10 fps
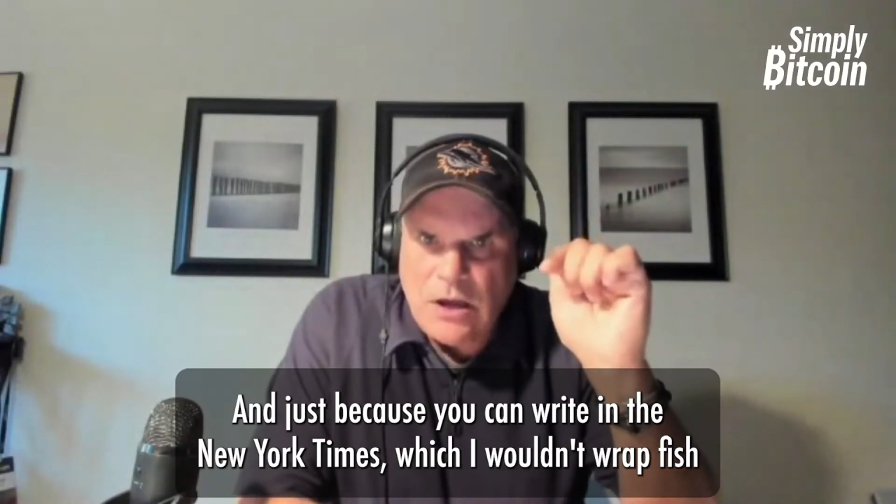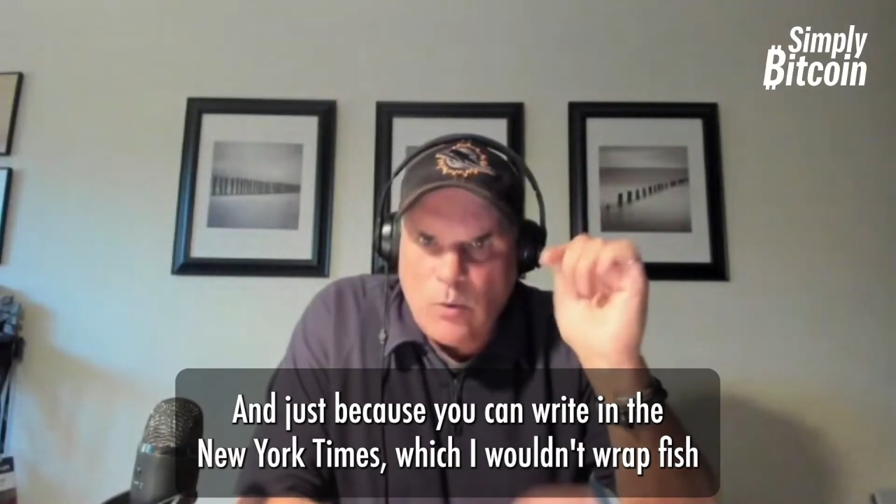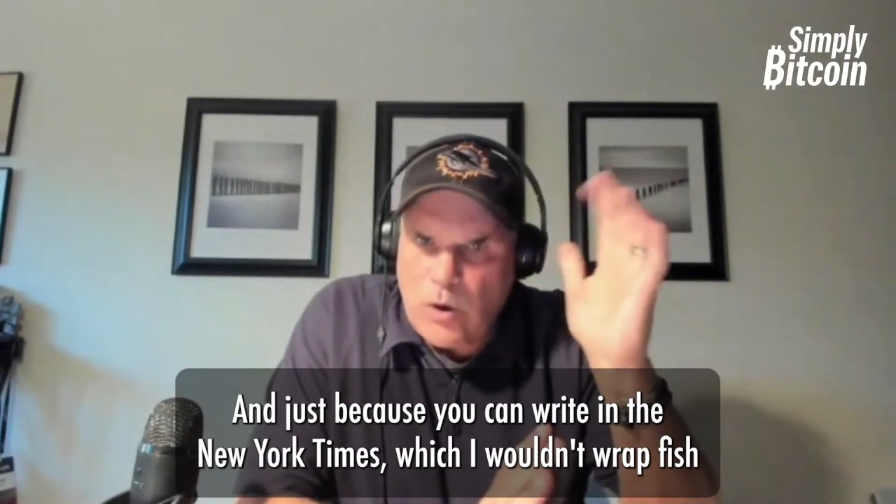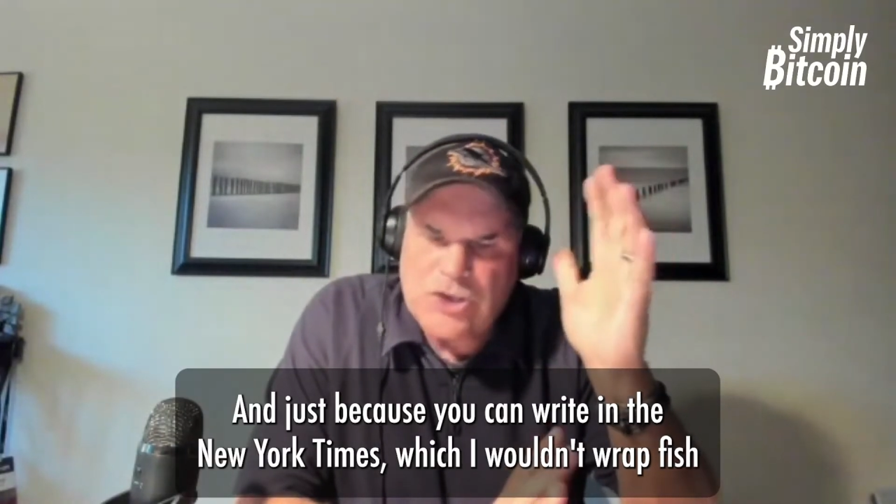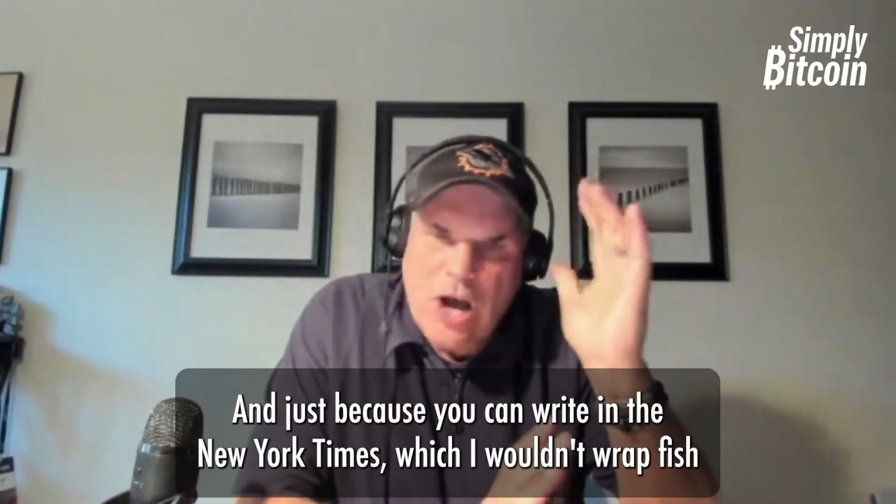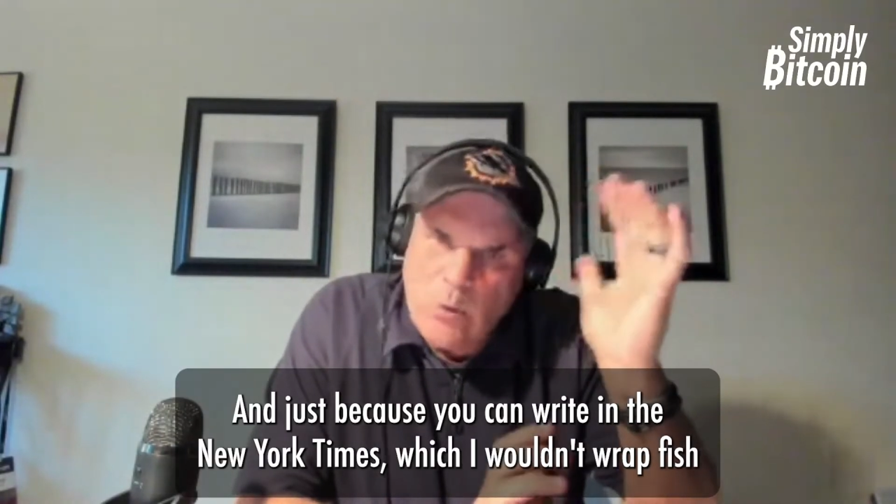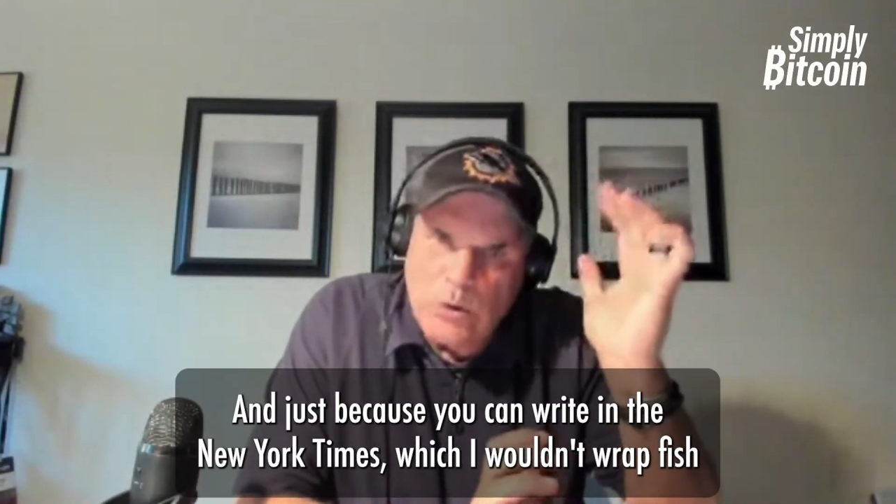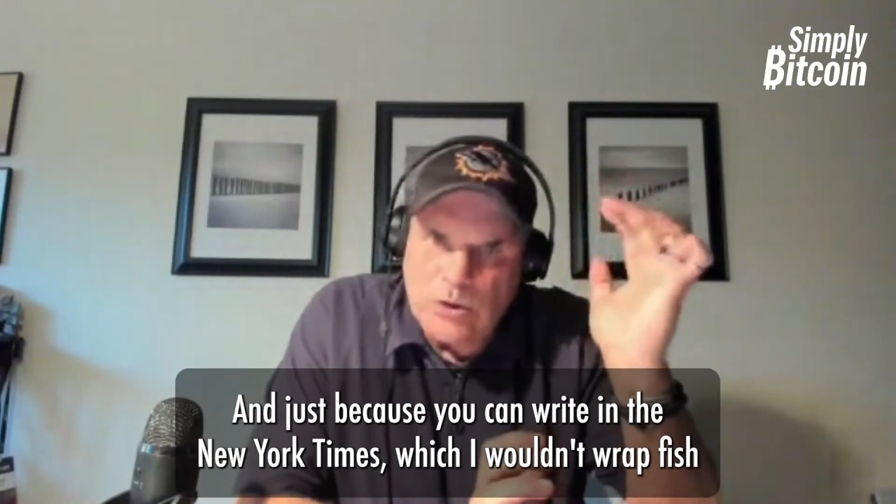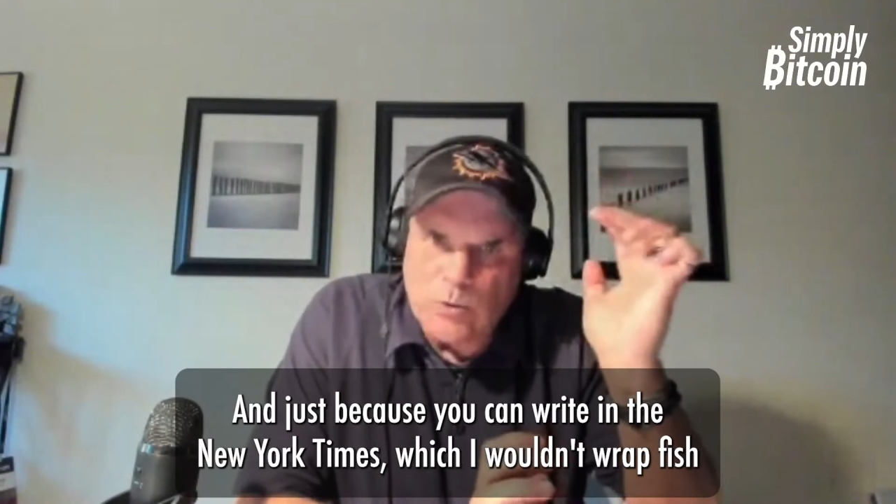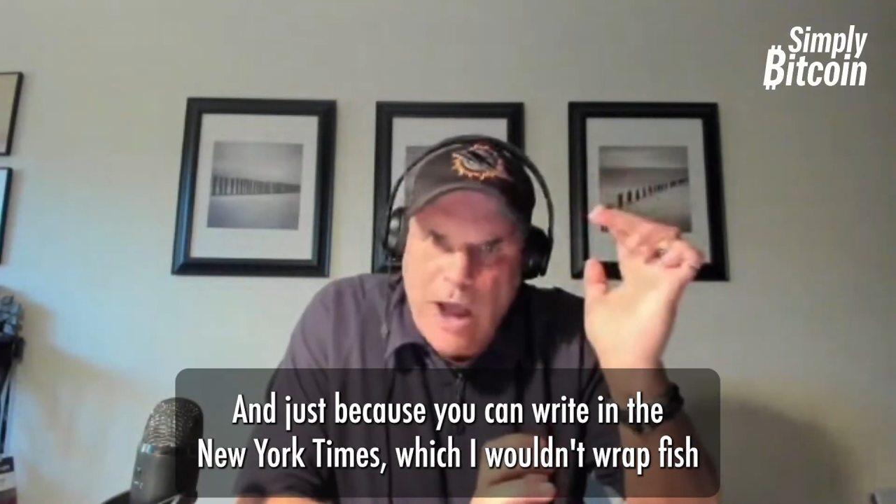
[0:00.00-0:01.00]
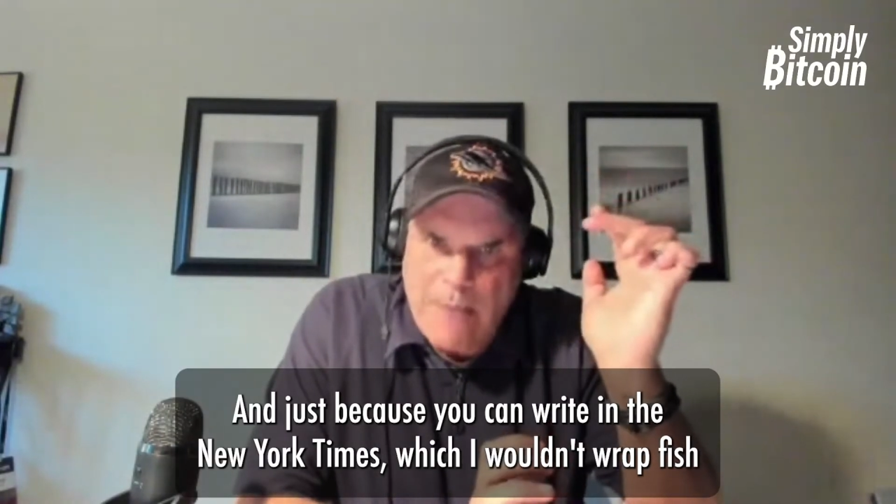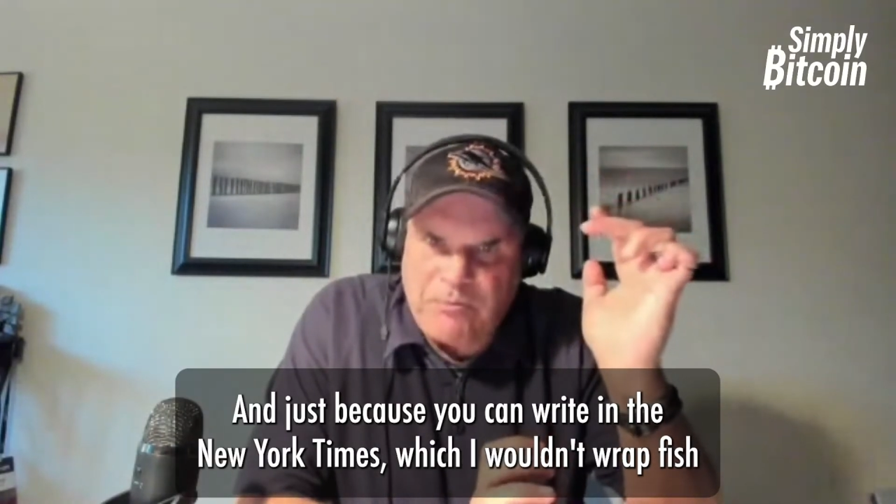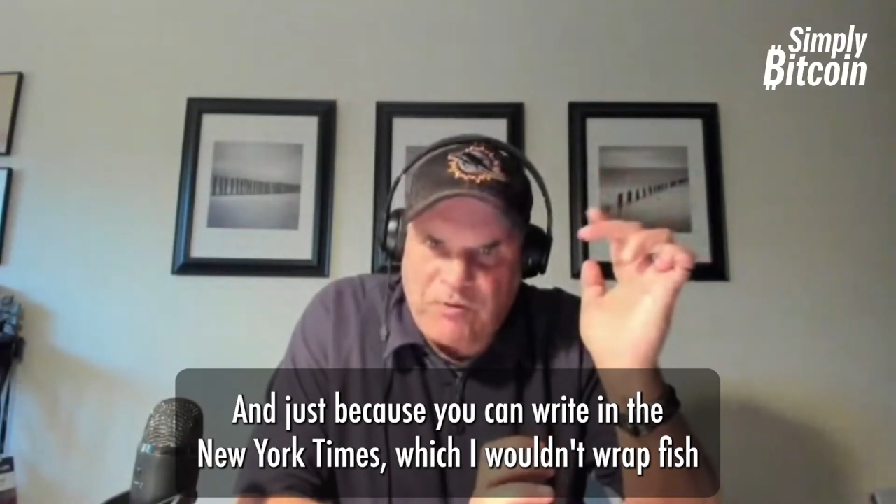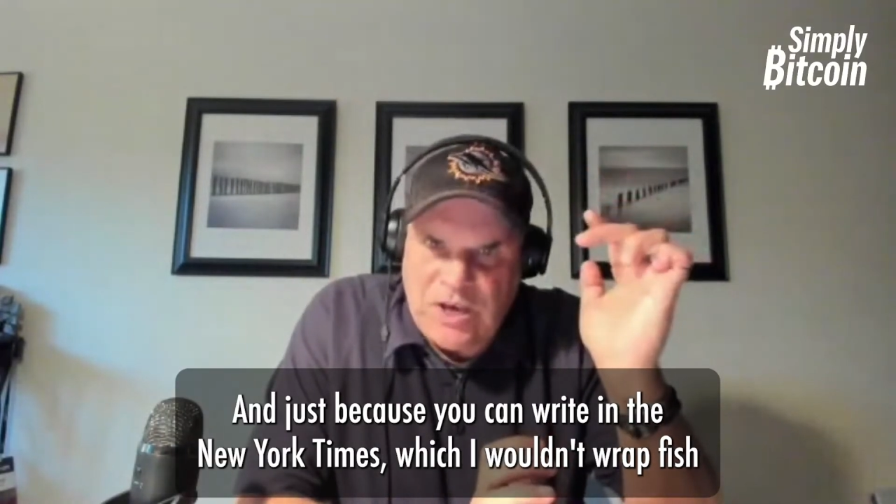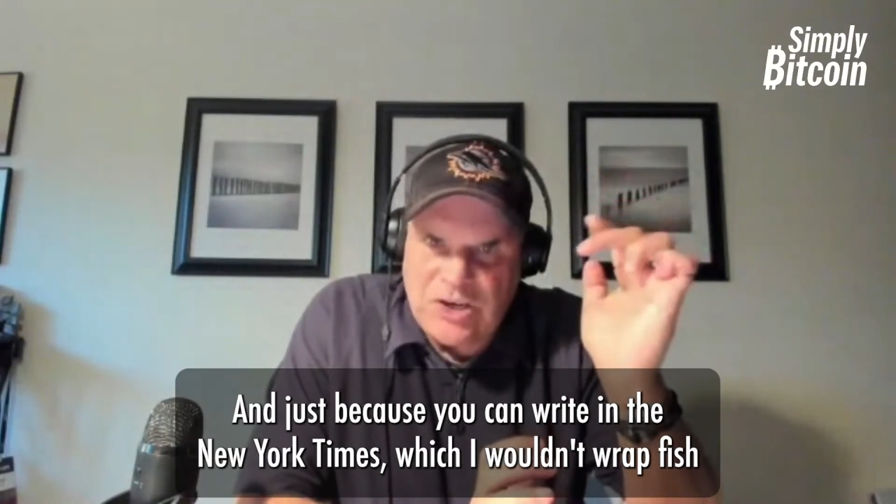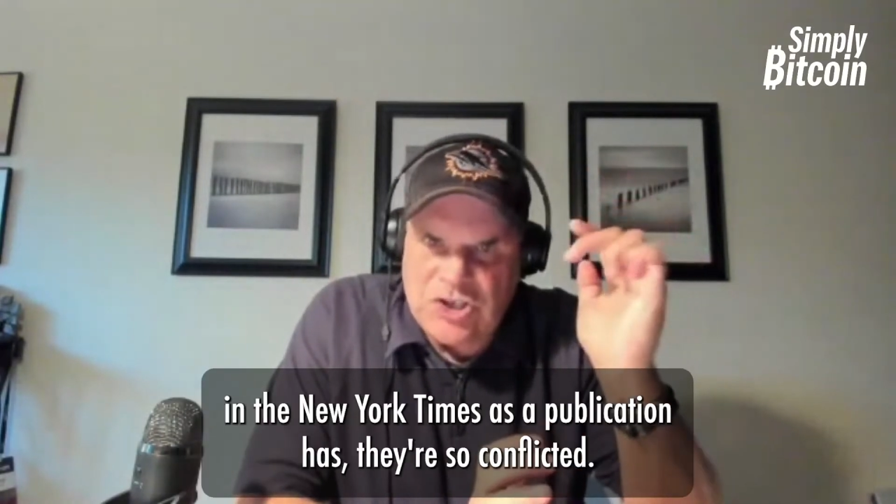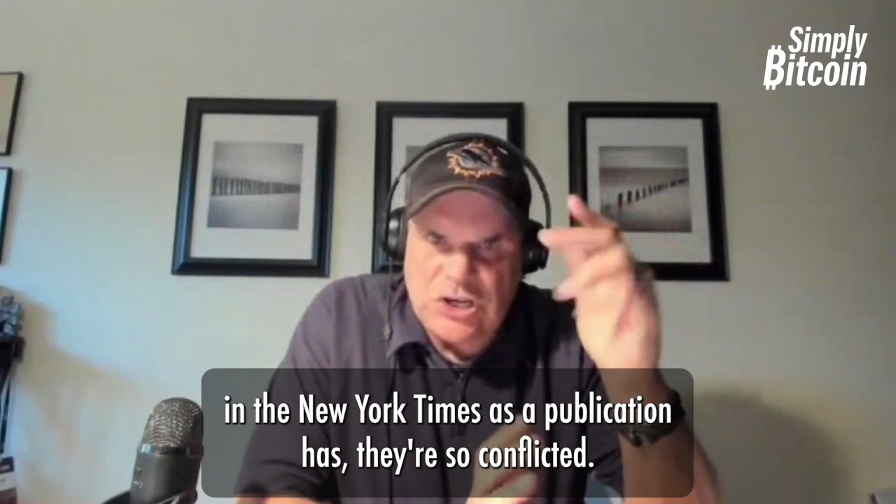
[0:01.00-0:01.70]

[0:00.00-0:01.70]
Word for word: which I wouldn't wrap fish